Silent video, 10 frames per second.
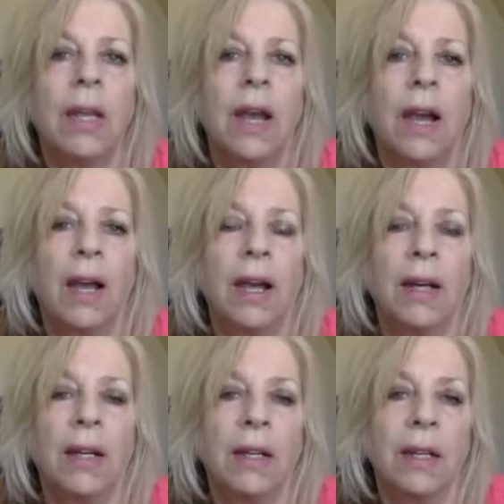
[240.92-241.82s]
Uh,
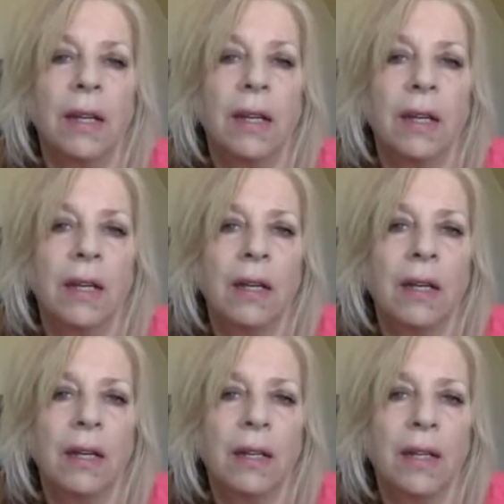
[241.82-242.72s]
well,
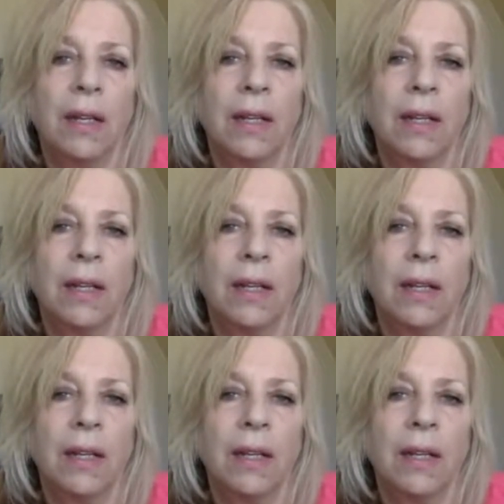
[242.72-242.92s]
in,